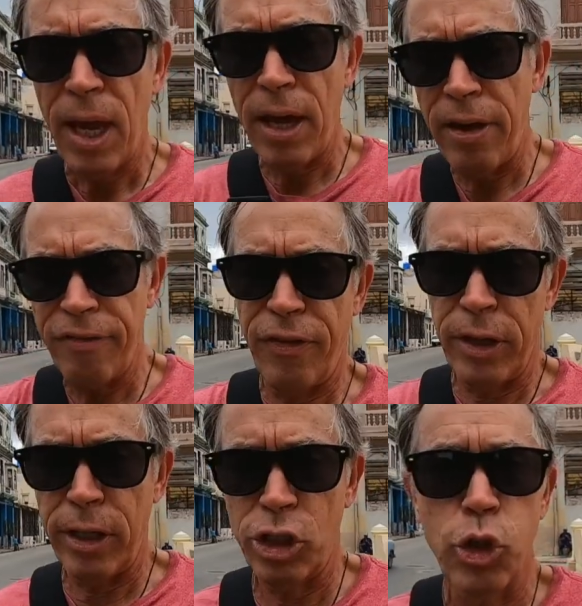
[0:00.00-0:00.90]
have
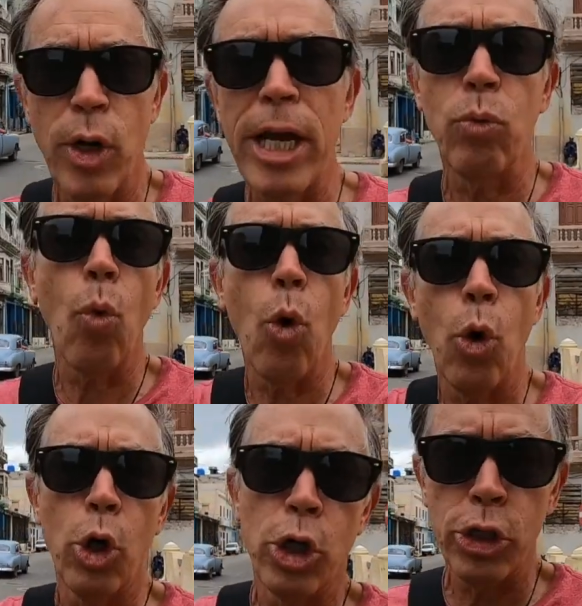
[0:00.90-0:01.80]
trade
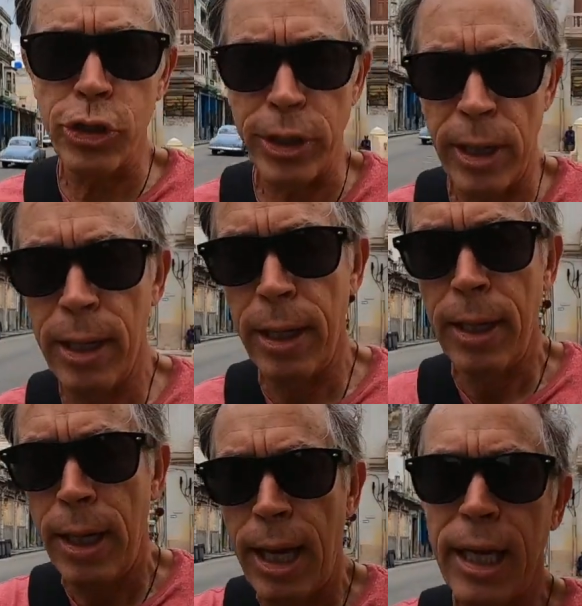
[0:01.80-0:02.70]
wars and
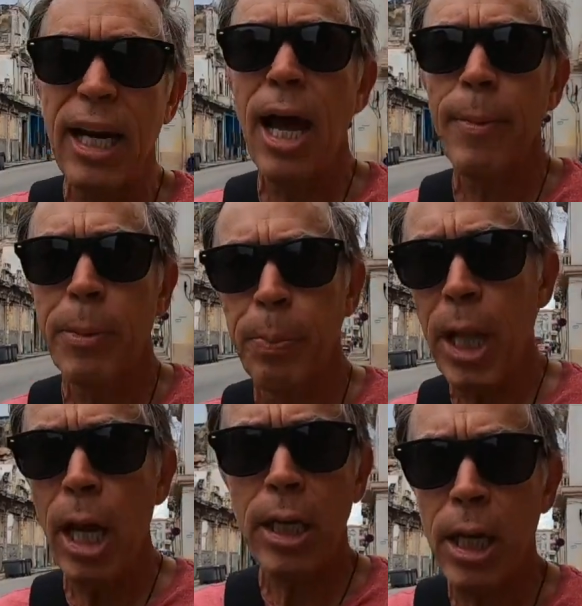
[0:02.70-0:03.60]
economic
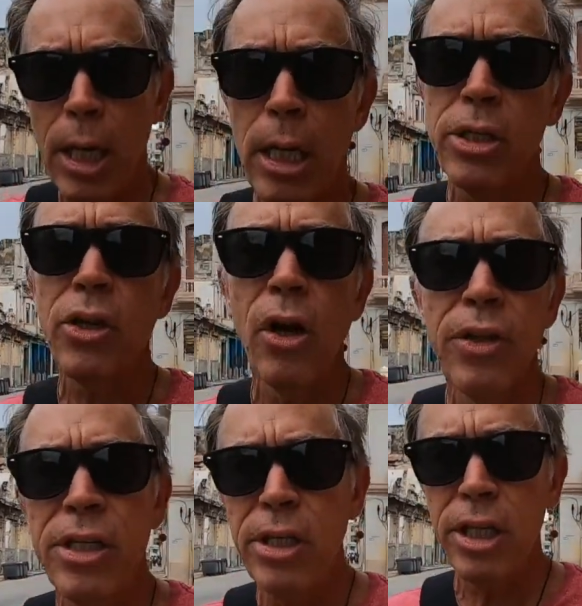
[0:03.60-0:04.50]
blockades and all
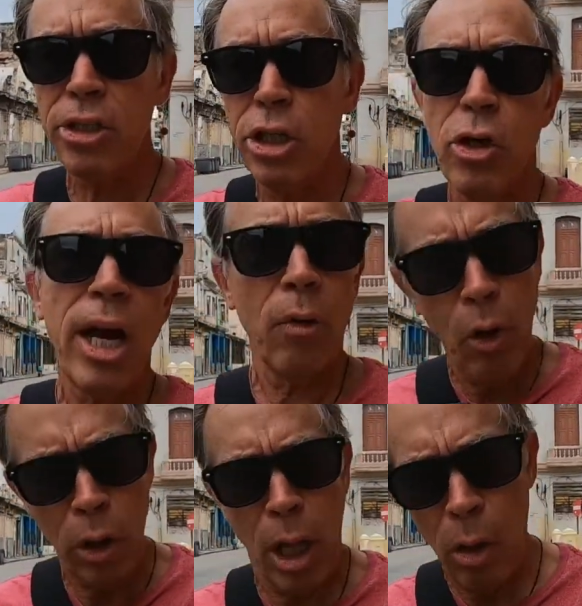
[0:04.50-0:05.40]
these things to try to,
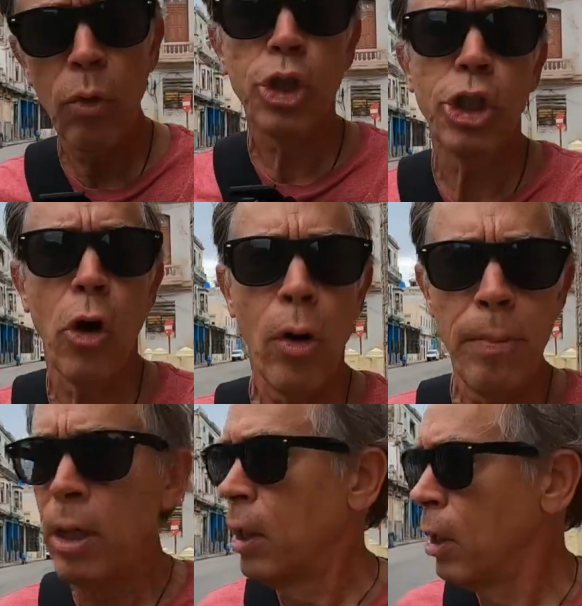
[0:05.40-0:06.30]
well, I will show
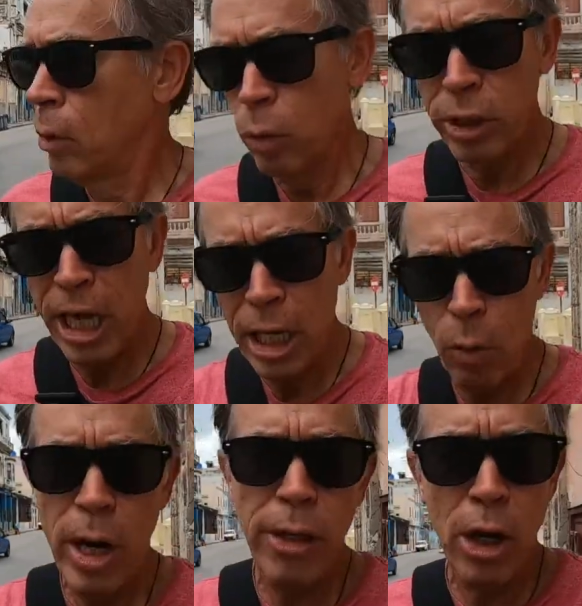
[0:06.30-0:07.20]
them. We'll take
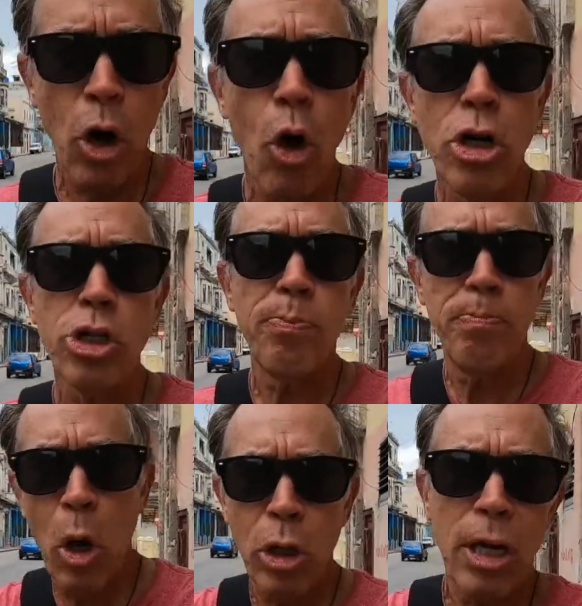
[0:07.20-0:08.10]
away their orange
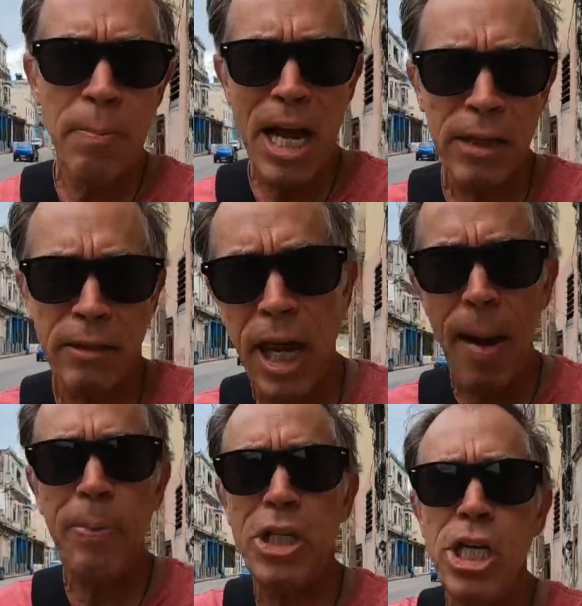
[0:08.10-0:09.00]
mocha
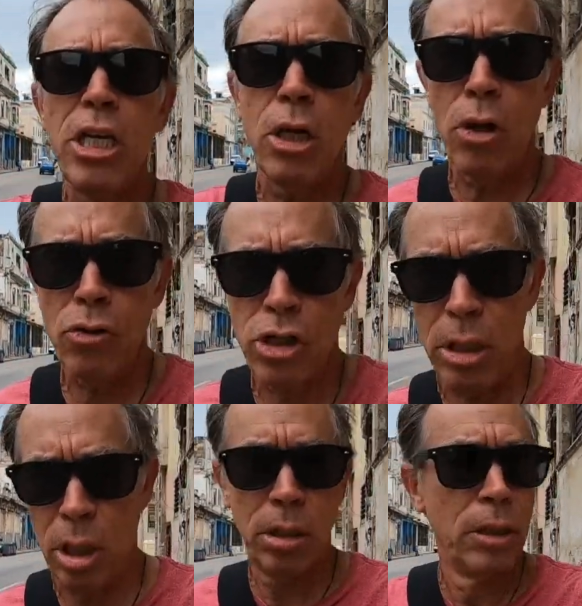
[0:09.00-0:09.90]
cappuccinos,
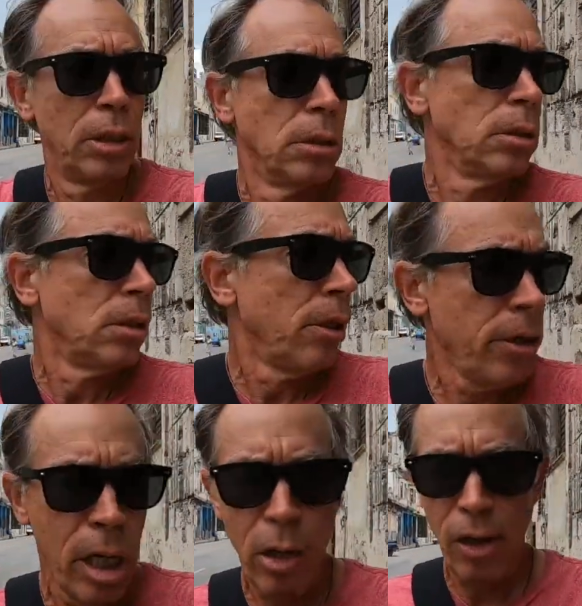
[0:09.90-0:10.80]
and,
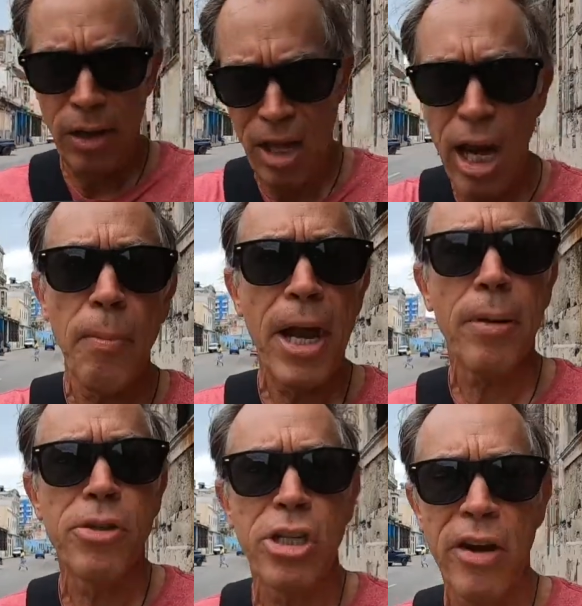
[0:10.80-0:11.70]
you know, that'll make
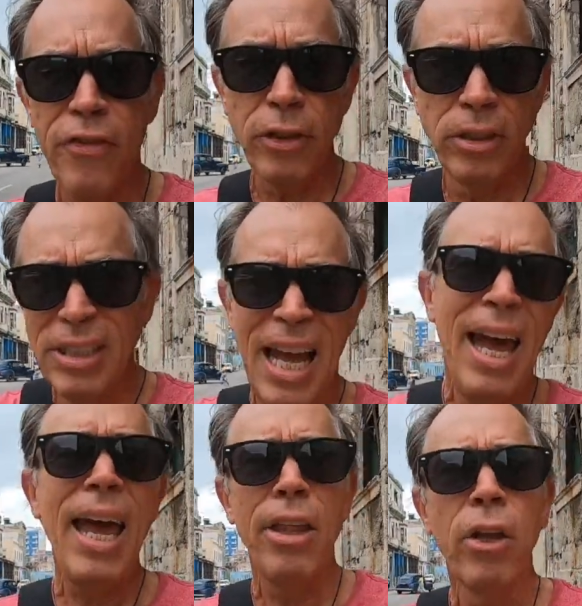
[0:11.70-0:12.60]
them suffer.
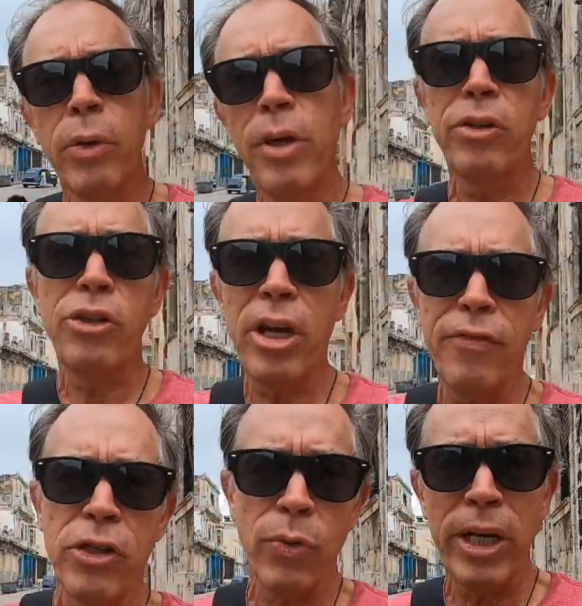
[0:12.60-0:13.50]
Hey, the only one who
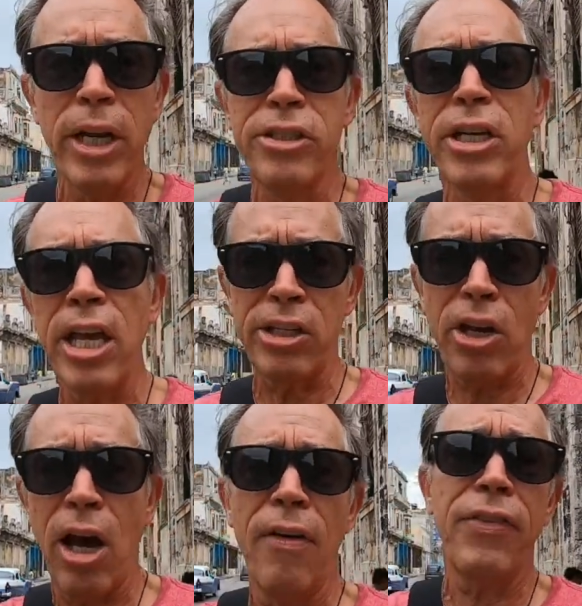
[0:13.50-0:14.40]
suffers when he doesn't get his
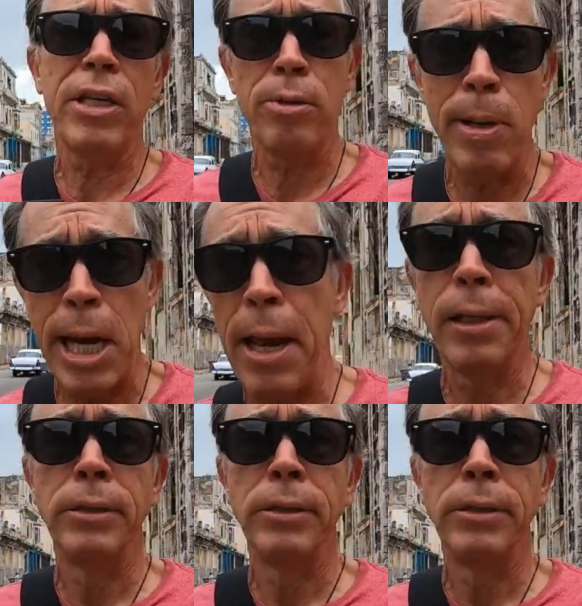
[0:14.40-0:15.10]
coffee is me.